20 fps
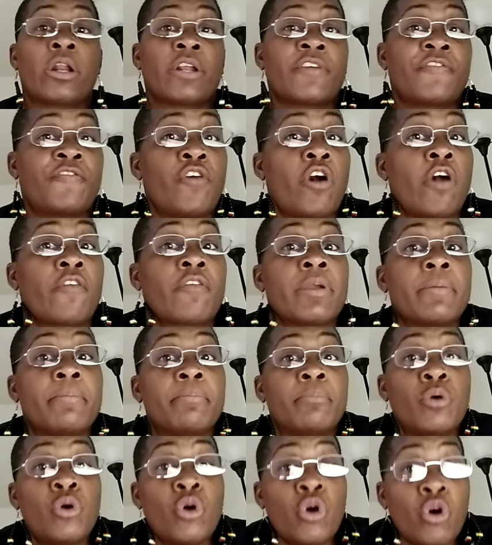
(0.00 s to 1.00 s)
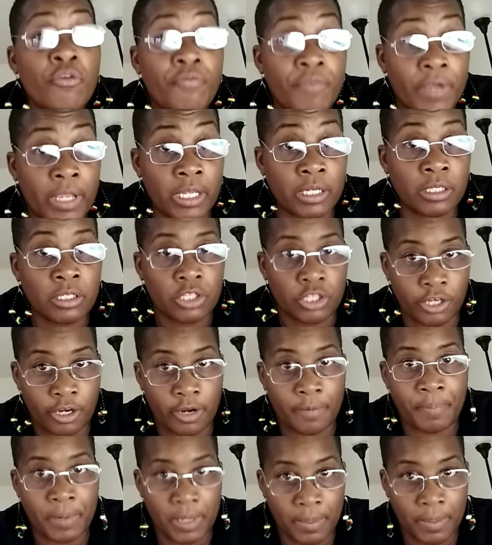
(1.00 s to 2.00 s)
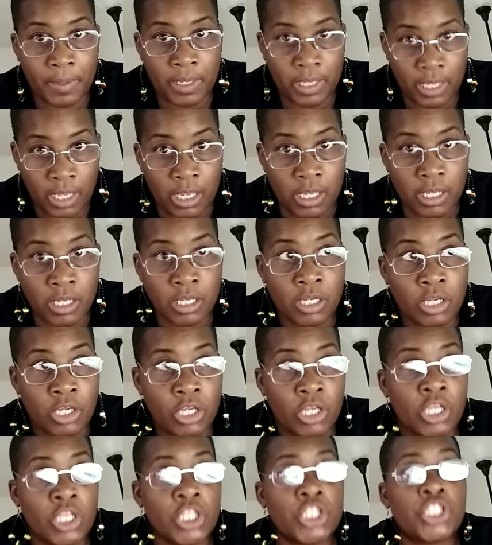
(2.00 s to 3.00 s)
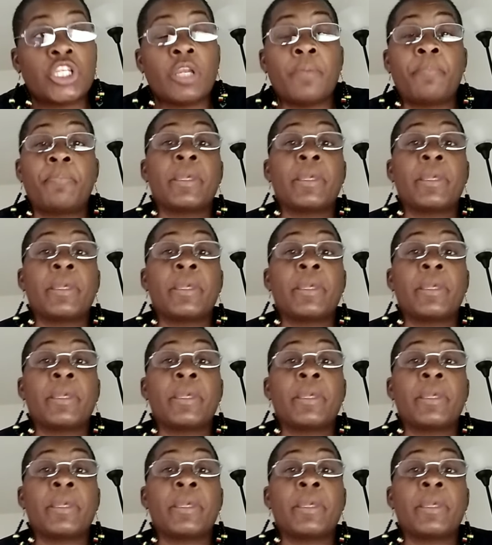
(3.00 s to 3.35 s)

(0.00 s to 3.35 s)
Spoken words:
Then you make sure you wash your hands or sanitize.